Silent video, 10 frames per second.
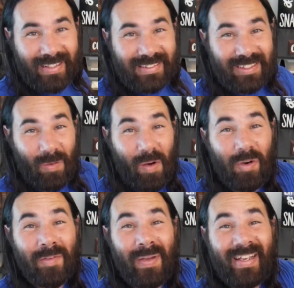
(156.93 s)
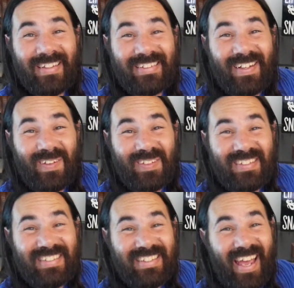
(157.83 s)
So I want to make a
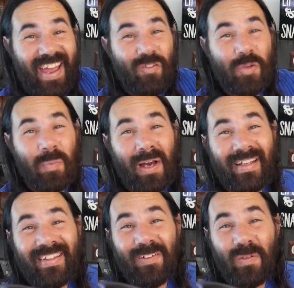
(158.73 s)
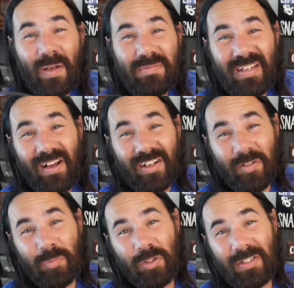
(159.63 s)
toast to everybody in the reptile
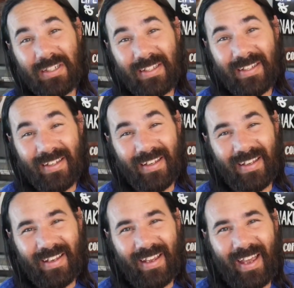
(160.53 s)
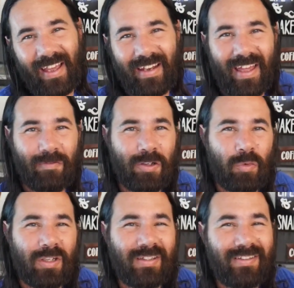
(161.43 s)
community and
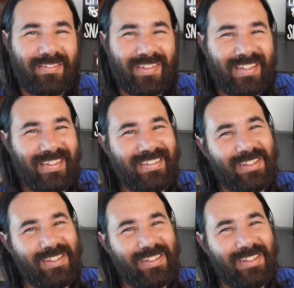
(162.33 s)
everyone leaving these